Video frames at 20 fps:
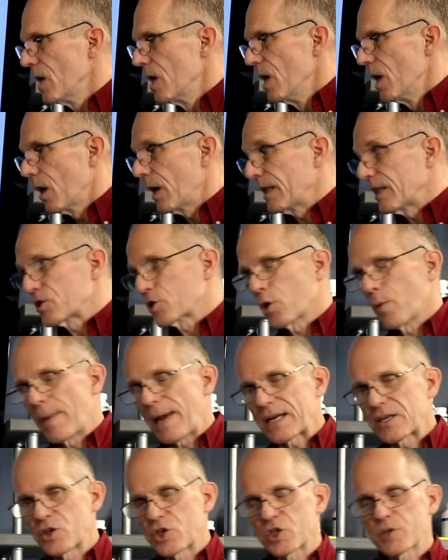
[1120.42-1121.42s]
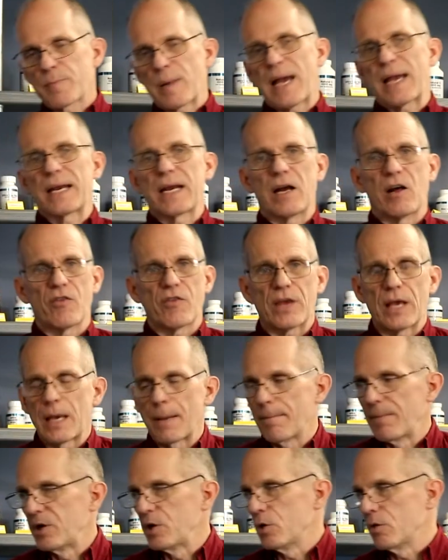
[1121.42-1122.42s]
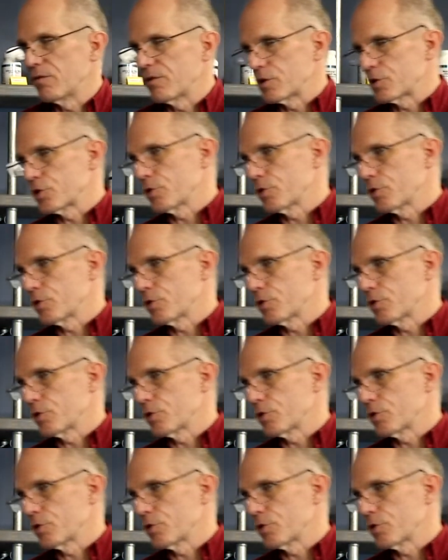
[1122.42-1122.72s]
All right, let's go back to spine health and maneuvers.